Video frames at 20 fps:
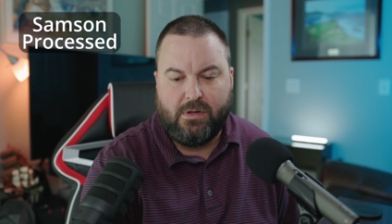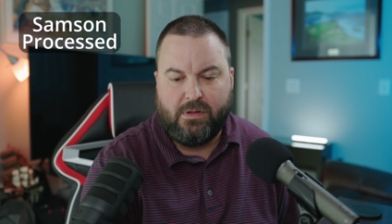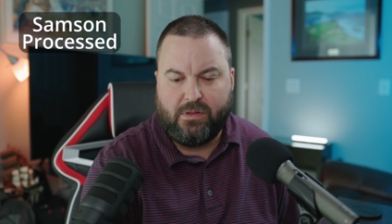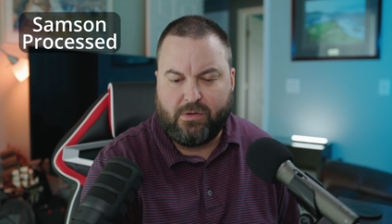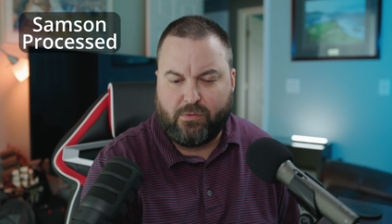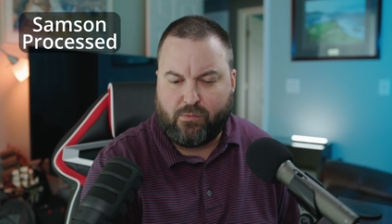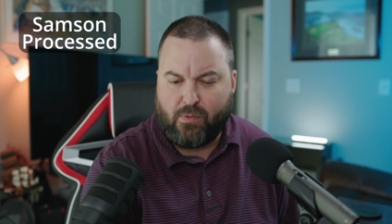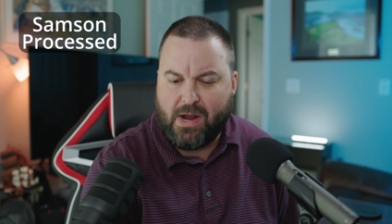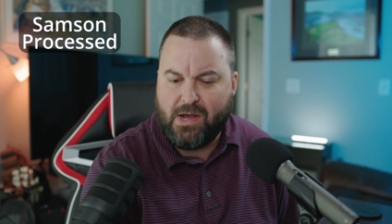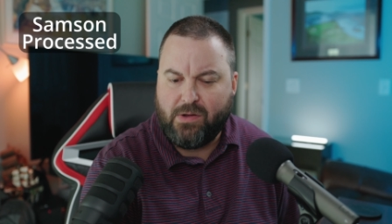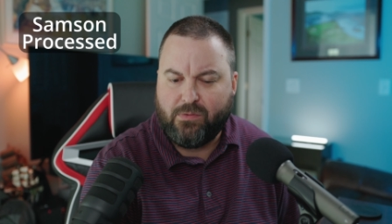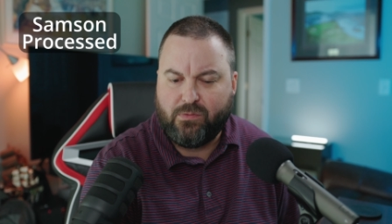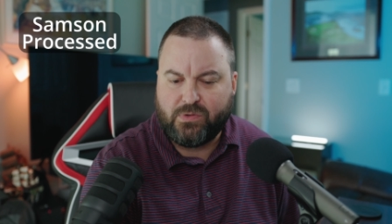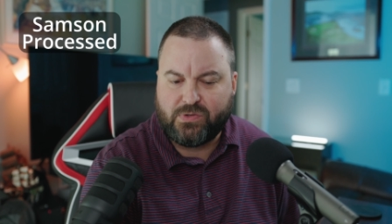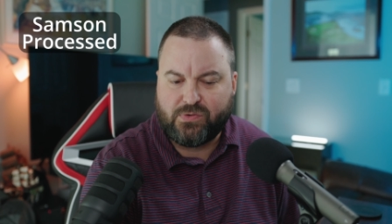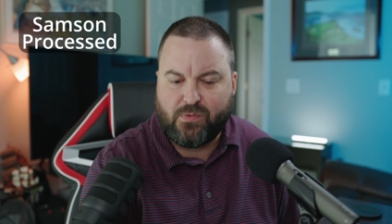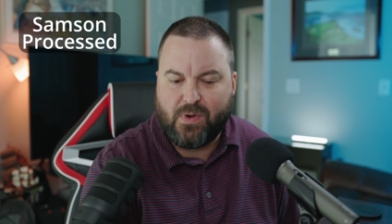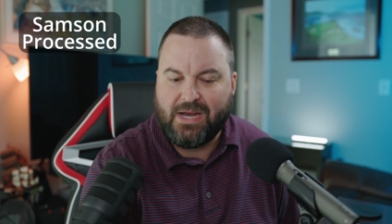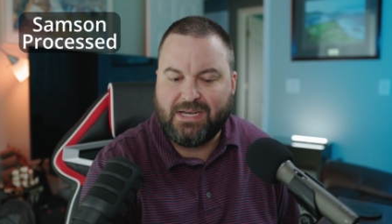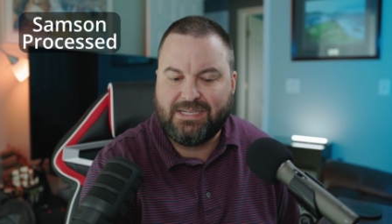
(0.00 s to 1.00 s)
The ground
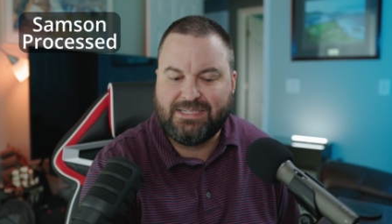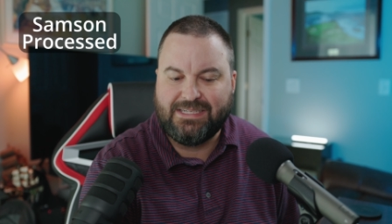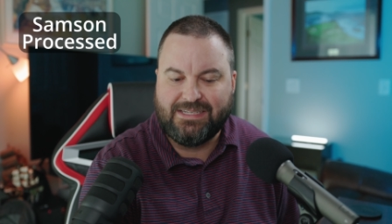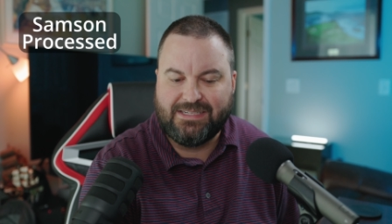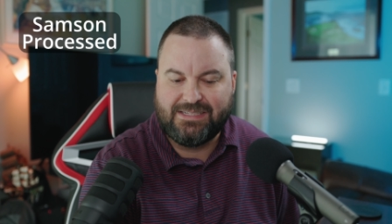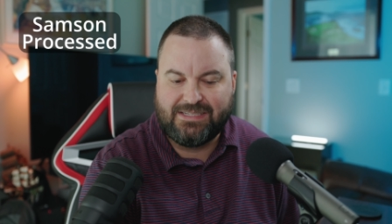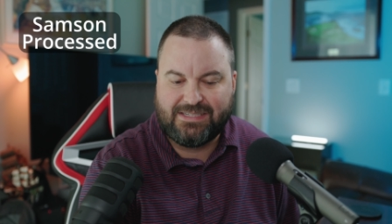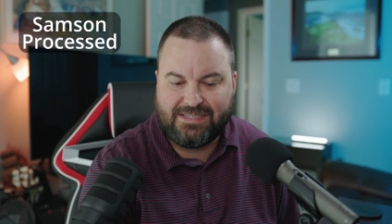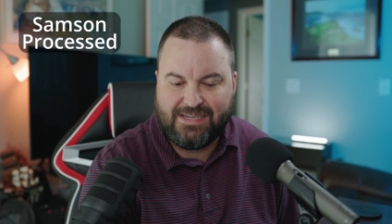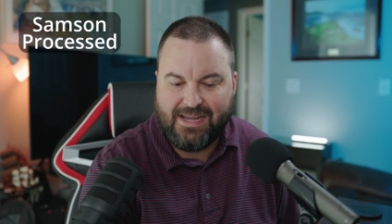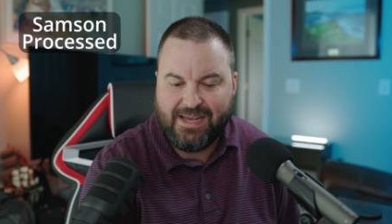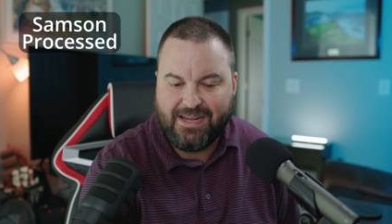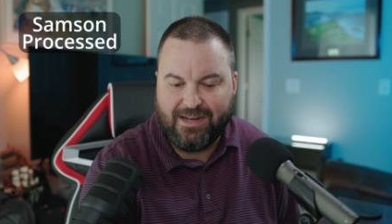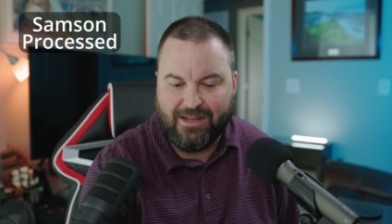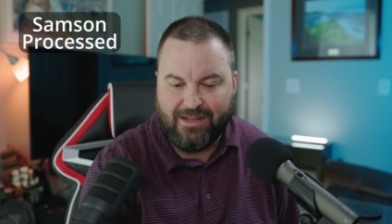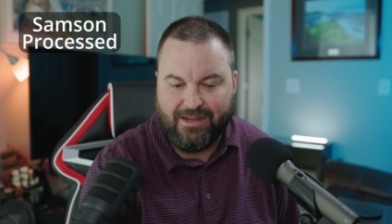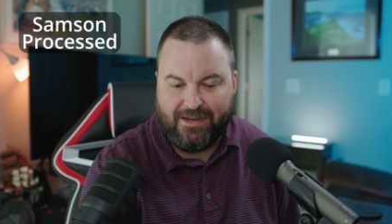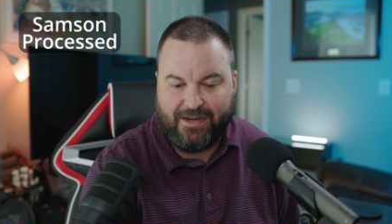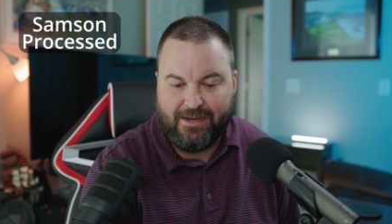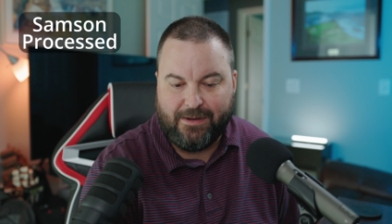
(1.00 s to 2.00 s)
was rising
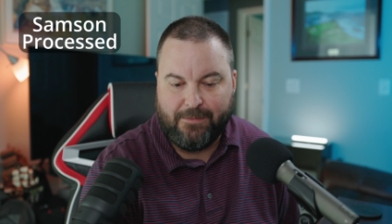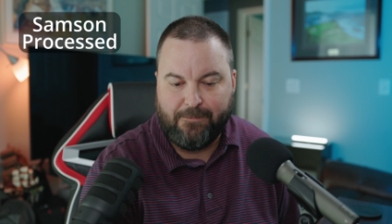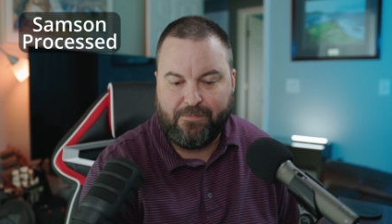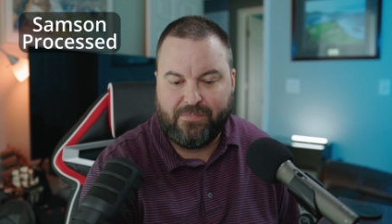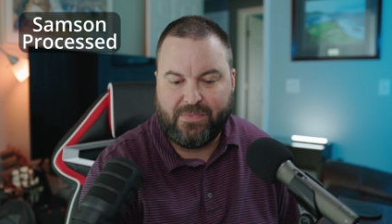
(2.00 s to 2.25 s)
steadily